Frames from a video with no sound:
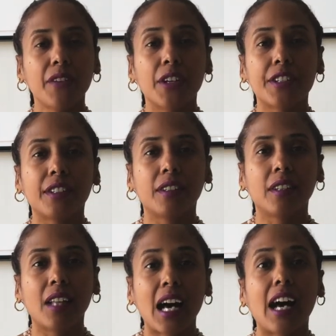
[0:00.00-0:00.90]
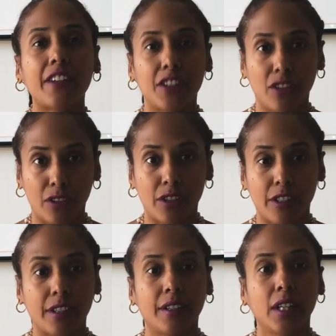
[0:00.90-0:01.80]
There's a lot to
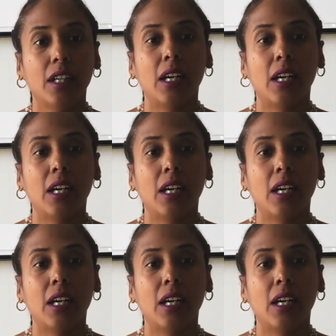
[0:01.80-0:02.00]
learn